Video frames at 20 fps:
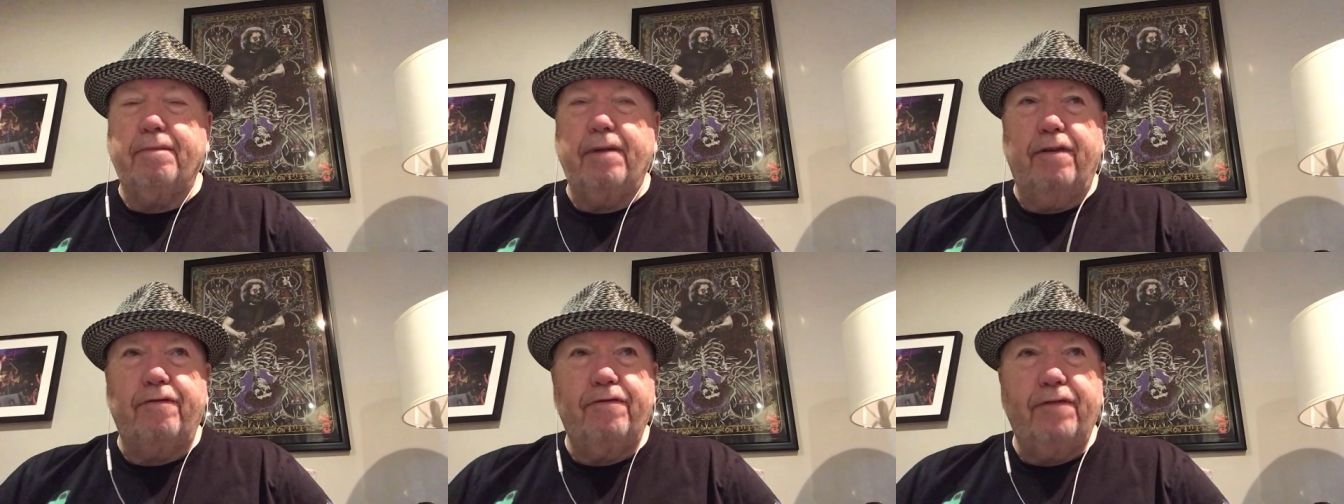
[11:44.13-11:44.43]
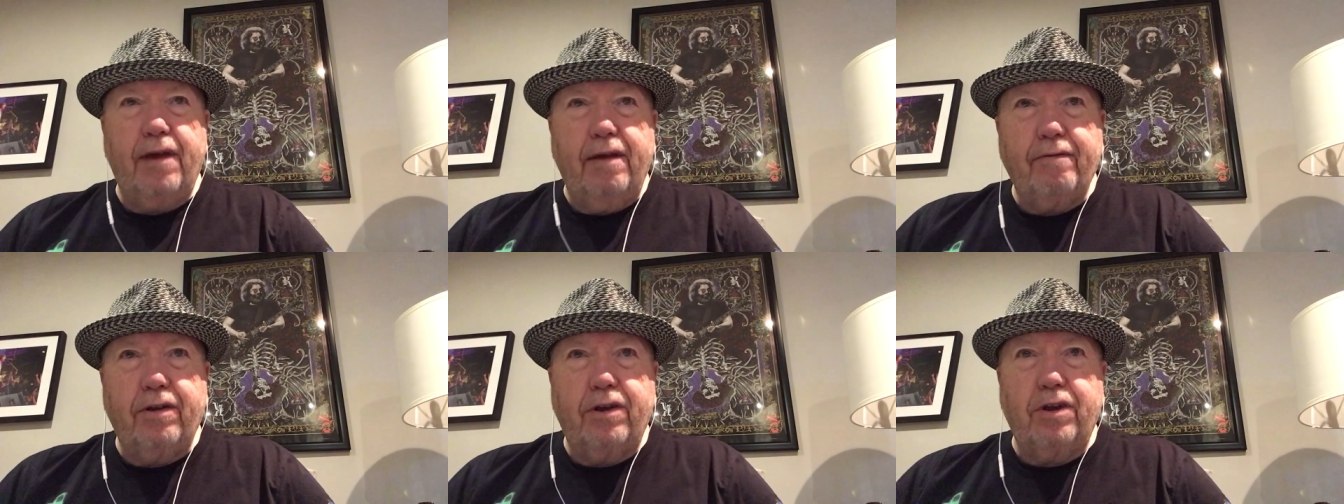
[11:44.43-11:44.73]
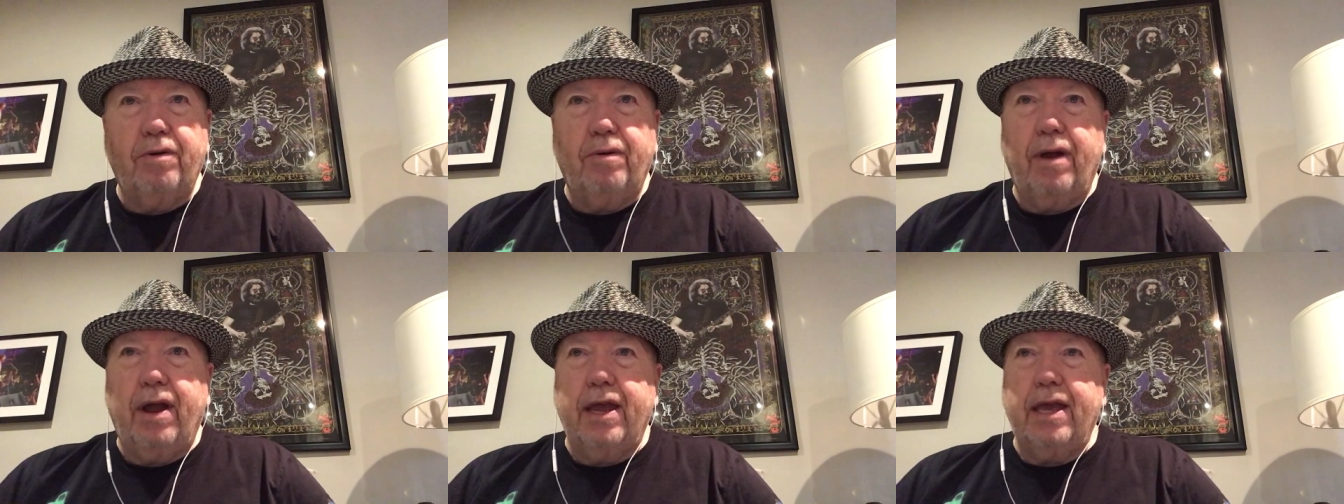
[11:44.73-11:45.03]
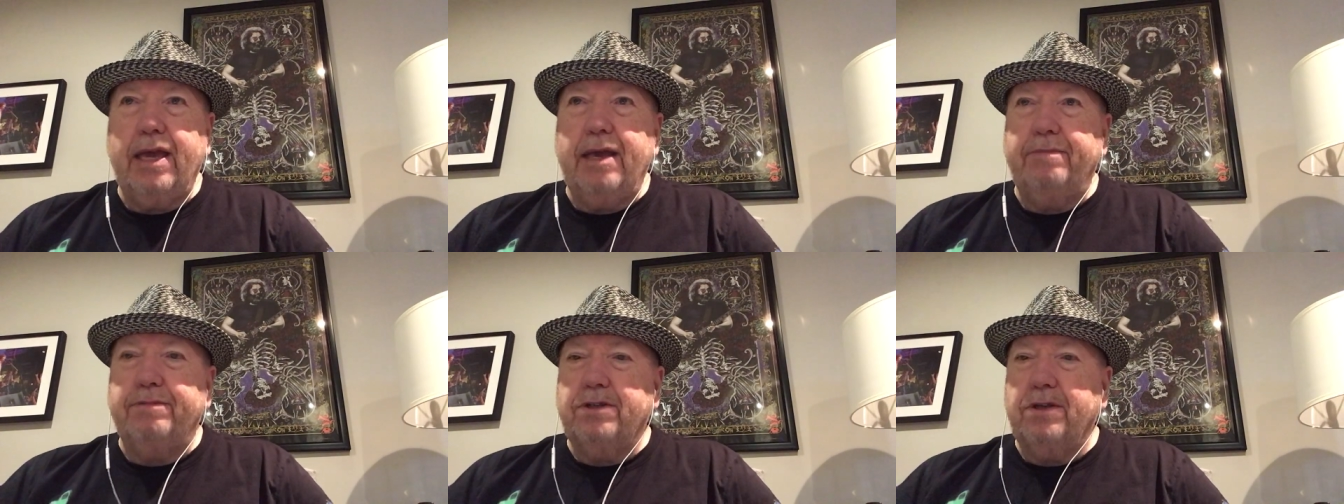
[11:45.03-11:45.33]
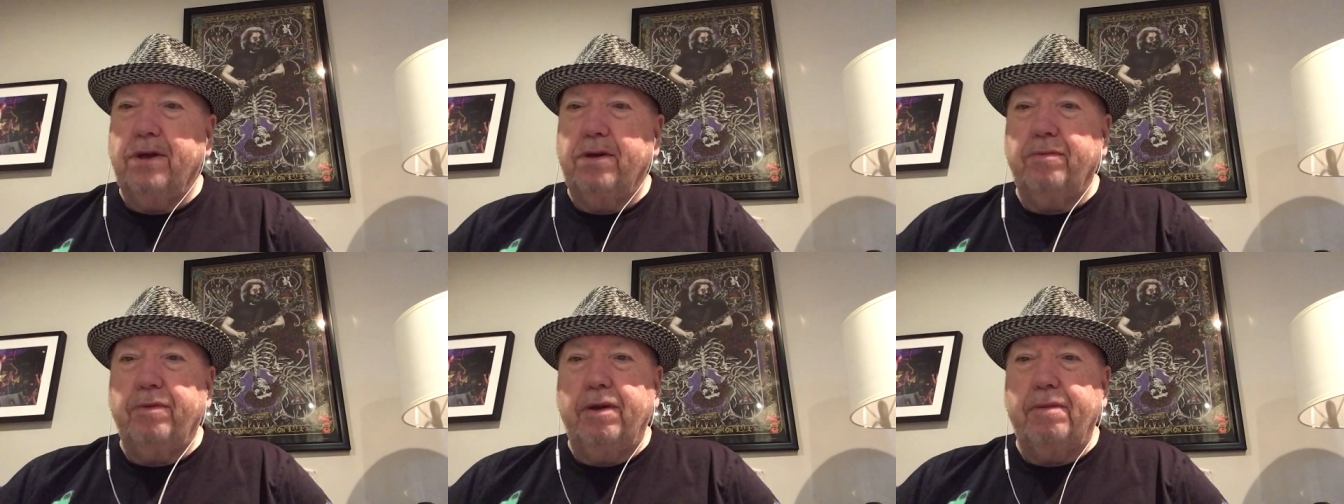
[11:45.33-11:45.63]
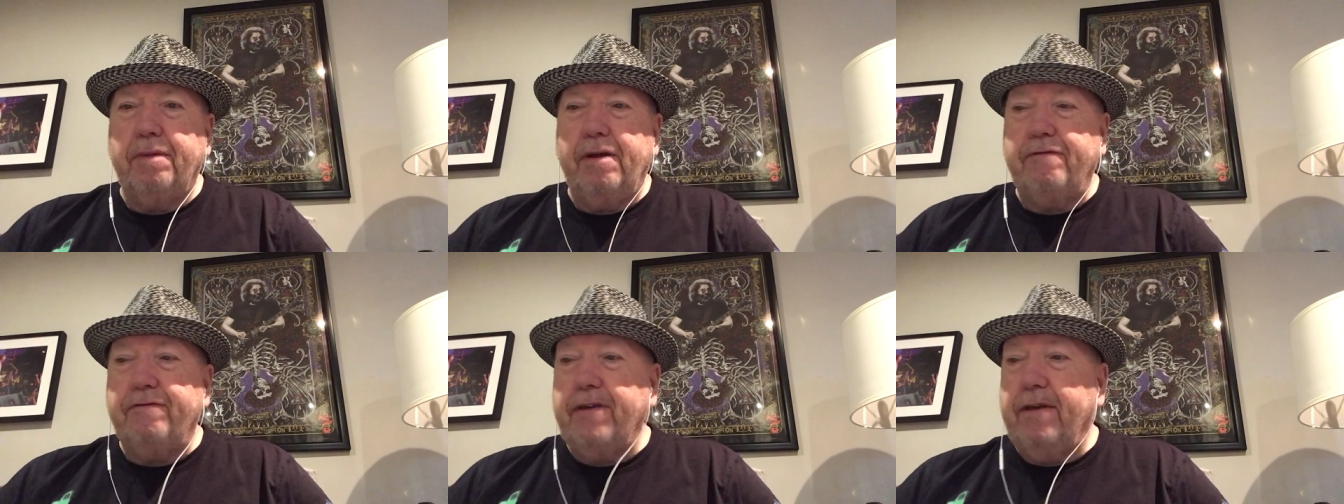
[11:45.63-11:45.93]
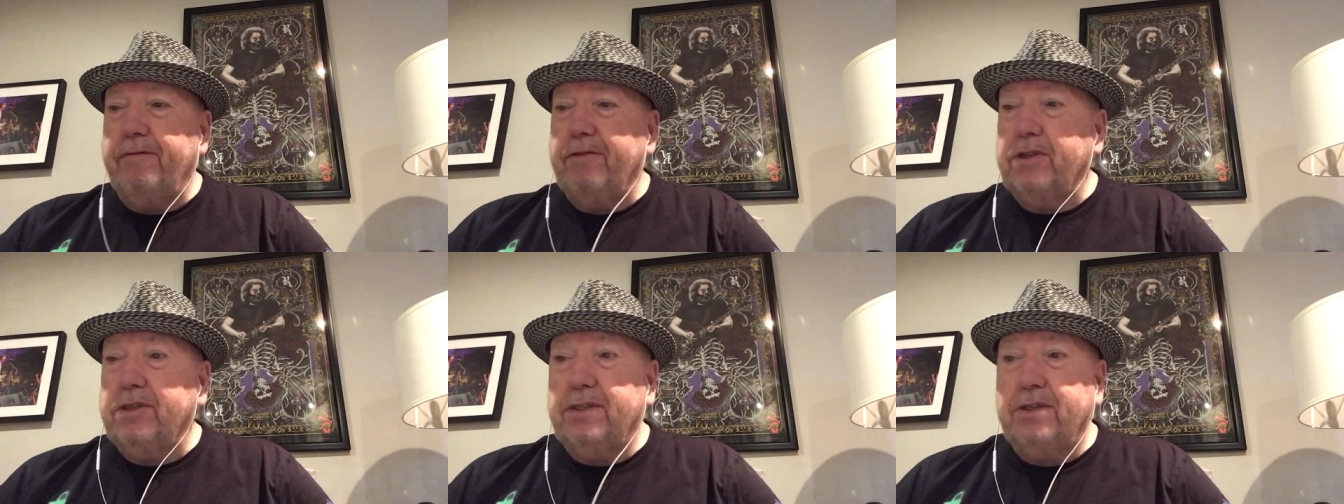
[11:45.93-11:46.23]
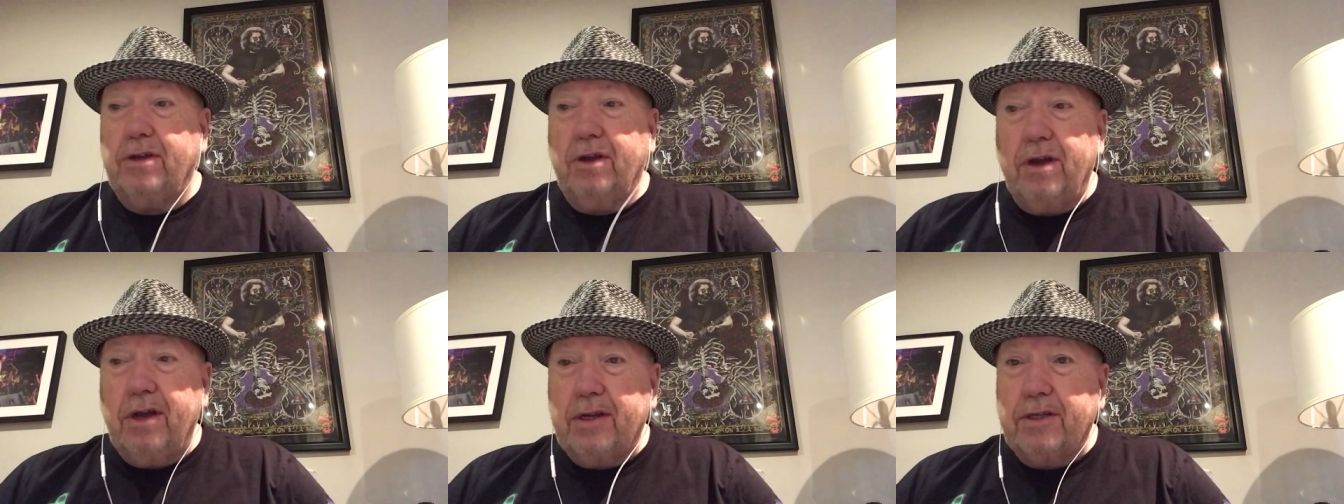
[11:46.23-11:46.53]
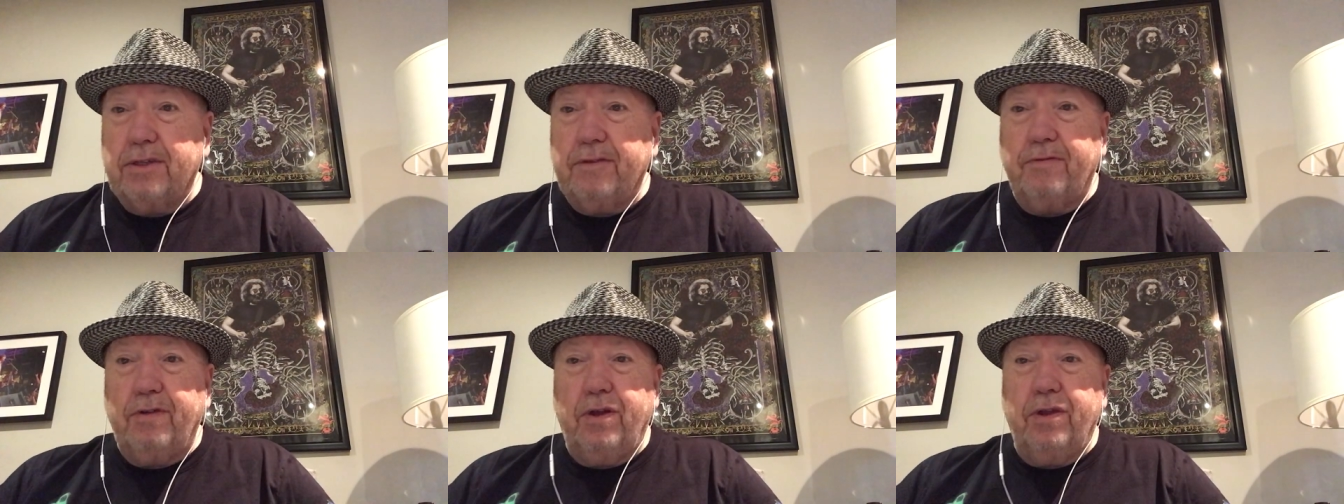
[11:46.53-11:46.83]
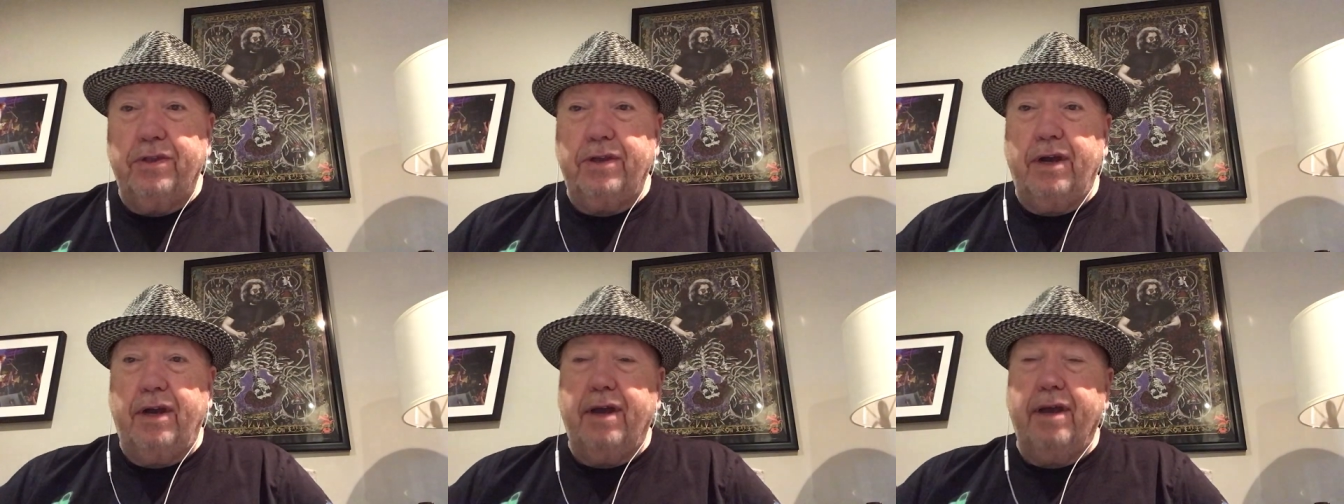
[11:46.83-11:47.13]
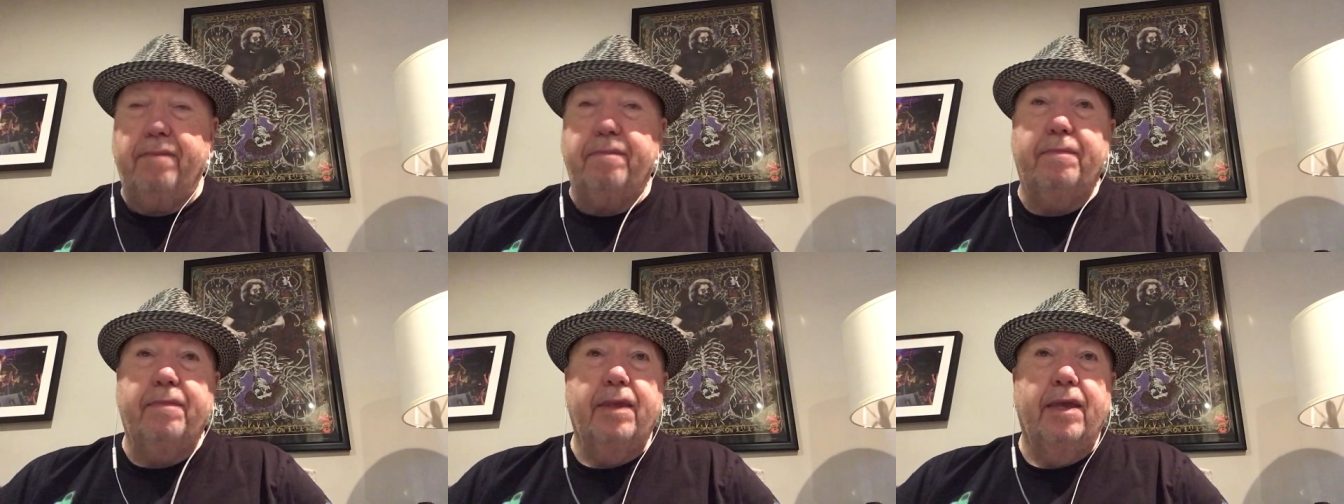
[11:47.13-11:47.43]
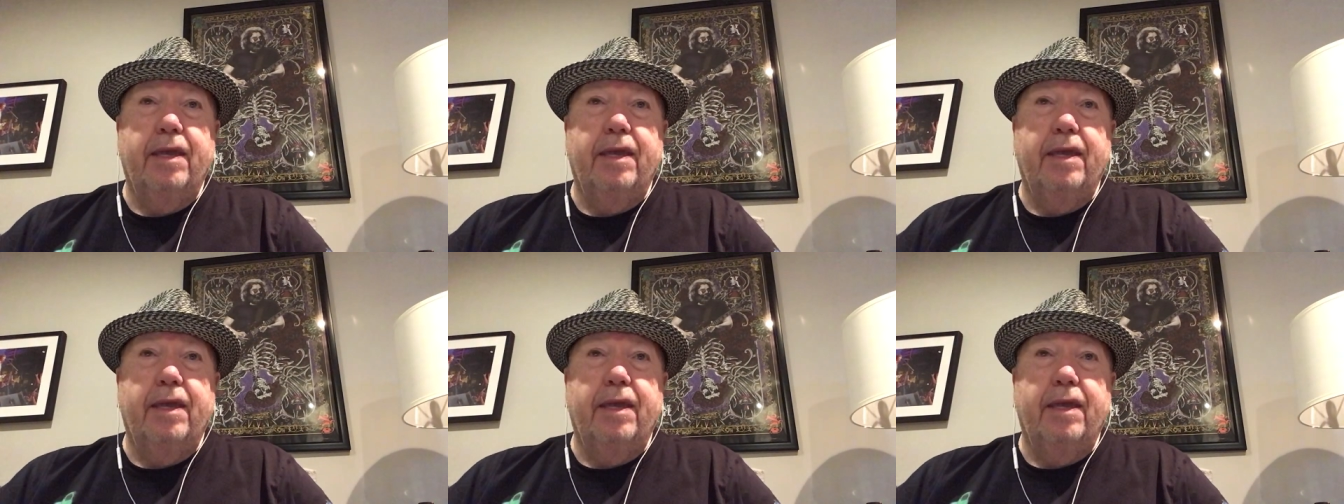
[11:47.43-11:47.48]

My favorite Uriah Heep song, one of my favorite songs of all time.